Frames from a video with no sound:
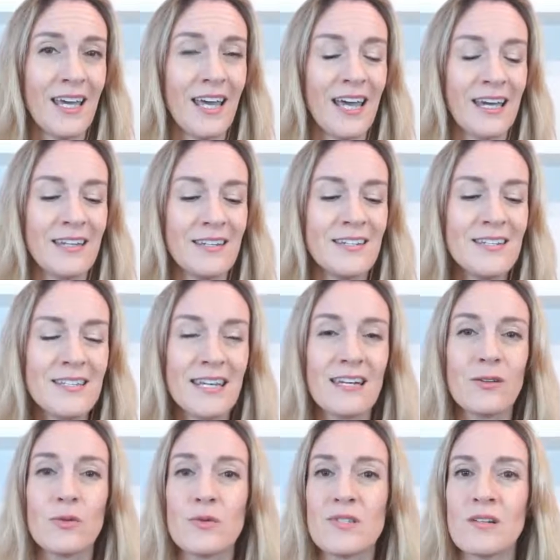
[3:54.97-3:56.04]
And this can
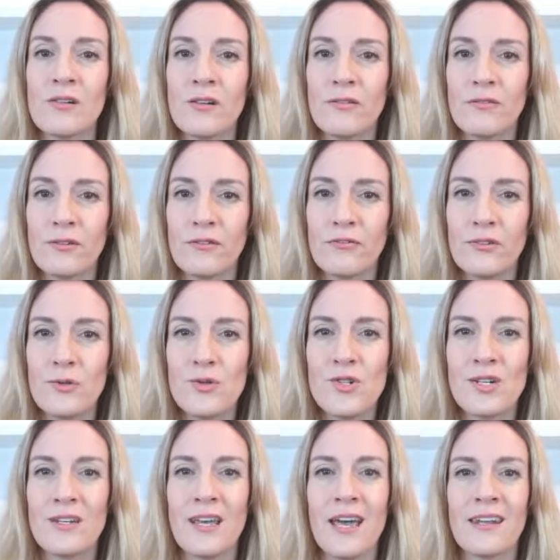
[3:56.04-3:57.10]
cause a lot of
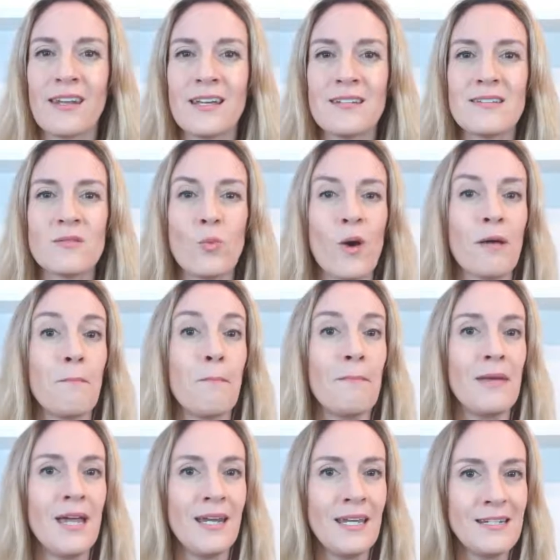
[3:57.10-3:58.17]
confusion, and that is why
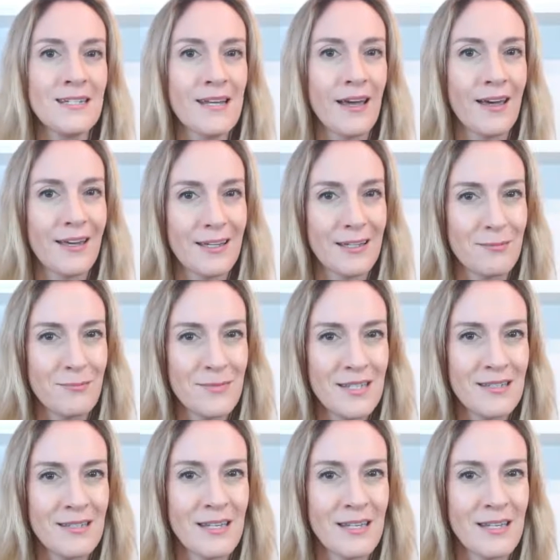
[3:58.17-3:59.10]
many times